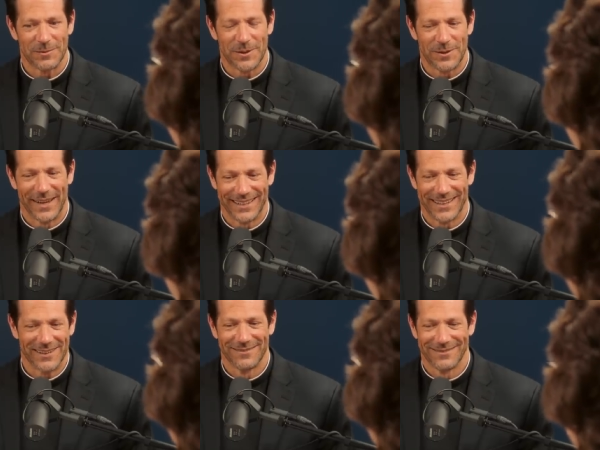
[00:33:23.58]
observing you
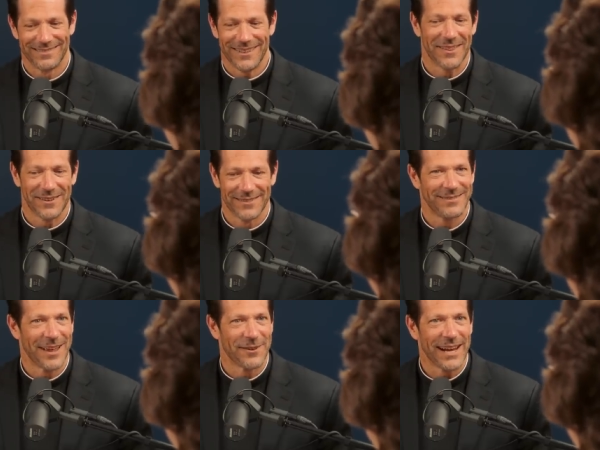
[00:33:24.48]
know the other
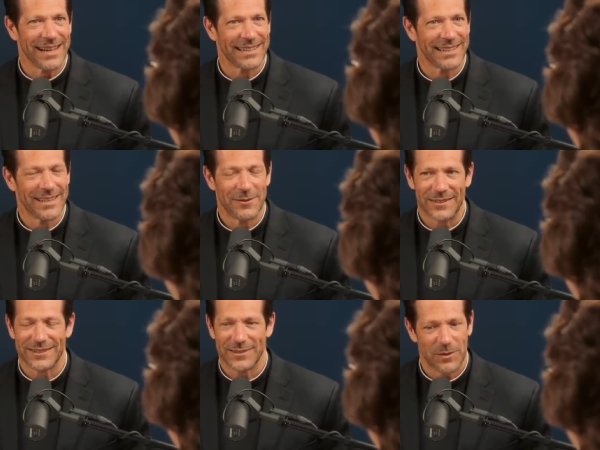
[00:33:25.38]
the other eight
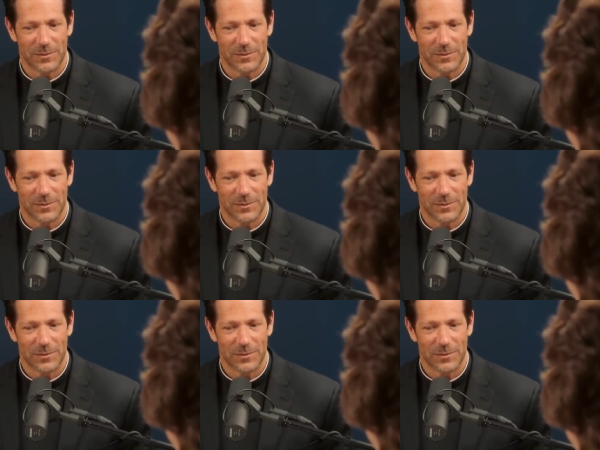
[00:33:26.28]
which is so